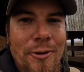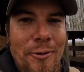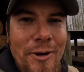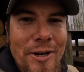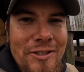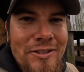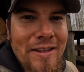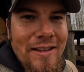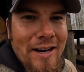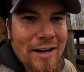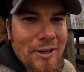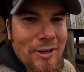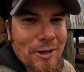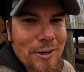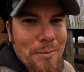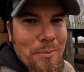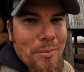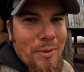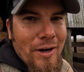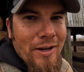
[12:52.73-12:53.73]
The reason that I
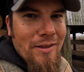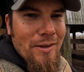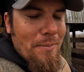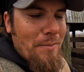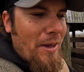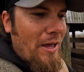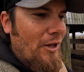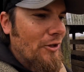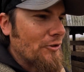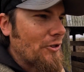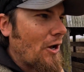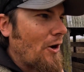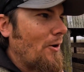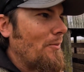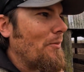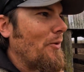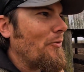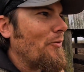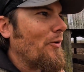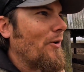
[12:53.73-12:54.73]
couldn't bring the bales
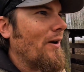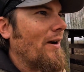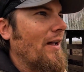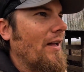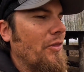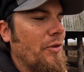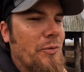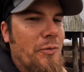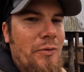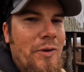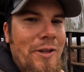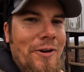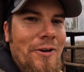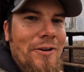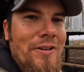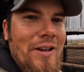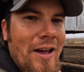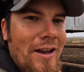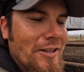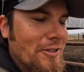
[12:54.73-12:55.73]
home before I got the
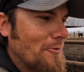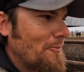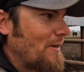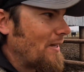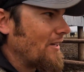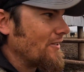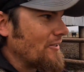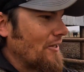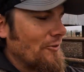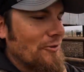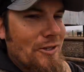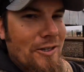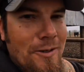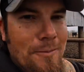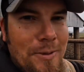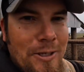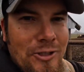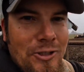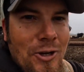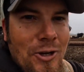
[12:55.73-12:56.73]
feeder done is because I was going to be